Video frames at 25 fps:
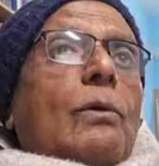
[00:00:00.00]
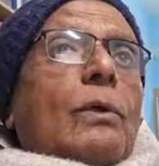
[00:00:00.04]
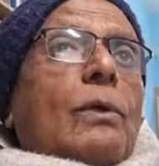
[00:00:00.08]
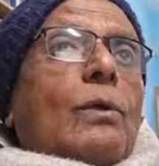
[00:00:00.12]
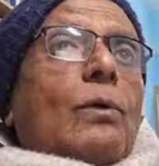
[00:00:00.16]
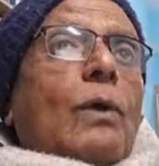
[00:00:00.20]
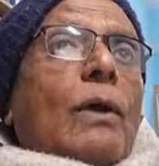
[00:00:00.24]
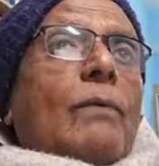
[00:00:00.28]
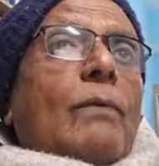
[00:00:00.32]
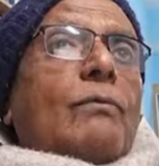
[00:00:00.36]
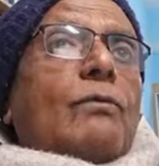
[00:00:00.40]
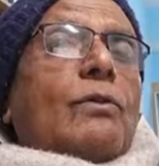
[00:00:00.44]

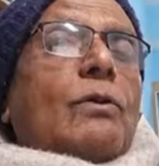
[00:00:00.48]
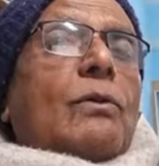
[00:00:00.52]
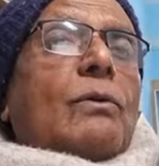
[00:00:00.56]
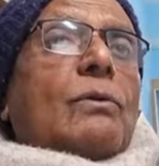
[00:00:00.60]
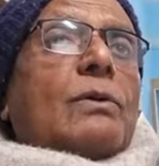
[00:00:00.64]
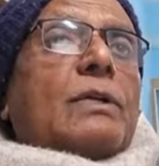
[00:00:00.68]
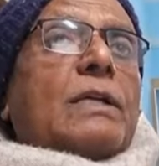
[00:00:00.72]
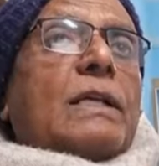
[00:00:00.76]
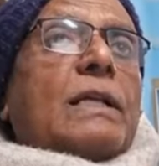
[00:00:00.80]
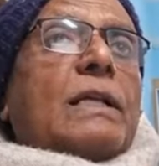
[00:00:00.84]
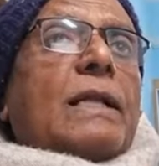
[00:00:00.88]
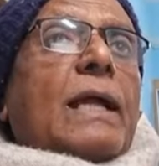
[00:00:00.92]
you have to
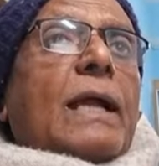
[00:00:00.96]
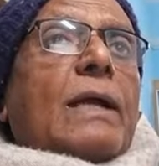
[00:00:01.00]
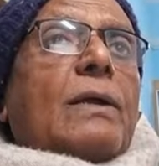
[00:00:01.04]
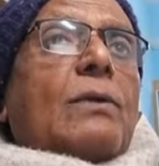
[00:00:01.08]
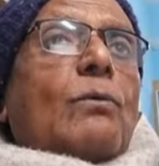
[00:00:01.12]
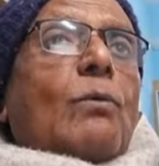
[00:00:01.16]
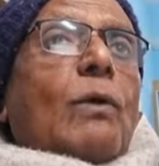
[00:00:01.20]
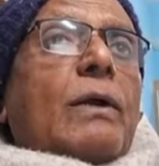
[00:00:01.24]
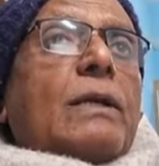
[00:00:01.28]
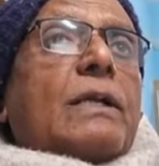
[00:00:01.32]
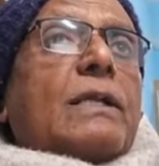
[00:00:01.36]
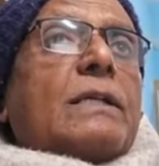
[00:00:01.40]
see that
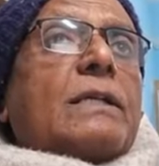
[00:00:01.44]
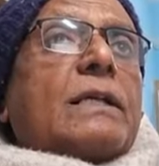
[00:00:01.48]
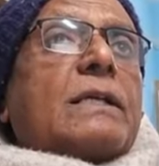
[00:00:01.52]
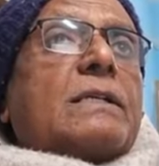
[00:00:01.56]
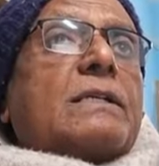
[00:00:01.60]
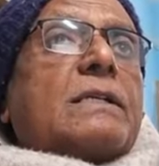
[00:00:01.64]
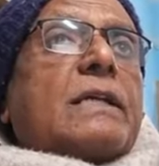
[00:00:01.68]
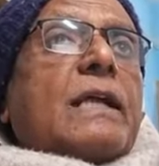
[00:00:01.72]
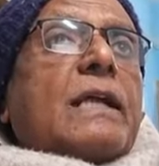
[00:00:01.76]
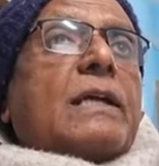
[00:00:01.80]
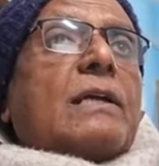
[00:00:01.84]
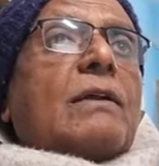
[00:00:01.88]
what is the
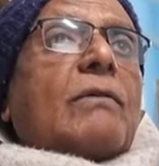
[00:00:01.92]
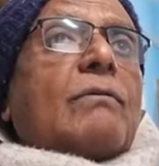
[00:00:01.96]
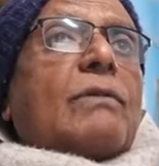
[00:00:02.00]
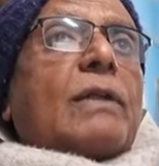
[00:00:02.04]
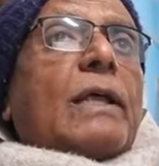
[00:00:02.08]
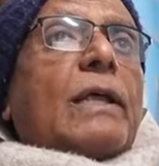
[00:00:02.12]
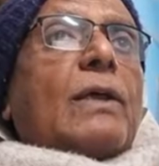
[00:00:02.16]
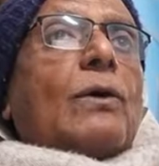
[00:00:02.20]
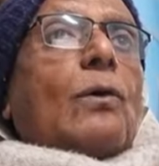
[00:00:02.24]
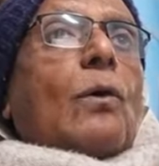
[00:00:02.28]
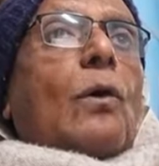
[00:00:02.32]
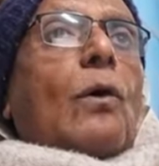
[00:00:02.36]
state of
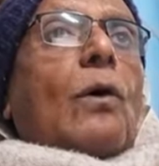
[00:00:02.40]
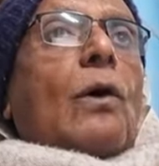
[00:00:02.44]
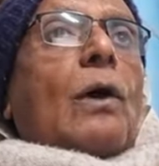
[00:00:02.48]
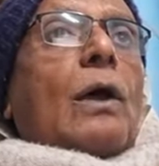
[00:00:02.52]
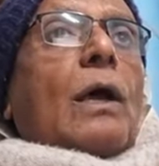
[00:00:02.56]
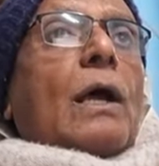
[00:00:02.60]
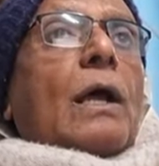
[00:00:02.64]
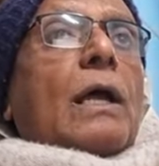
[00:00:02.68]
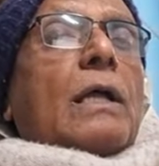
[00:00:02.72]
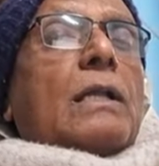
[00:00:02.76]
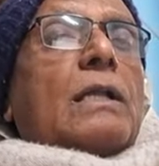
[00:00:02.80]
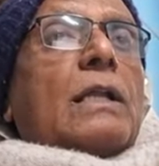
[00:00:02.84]
the ego.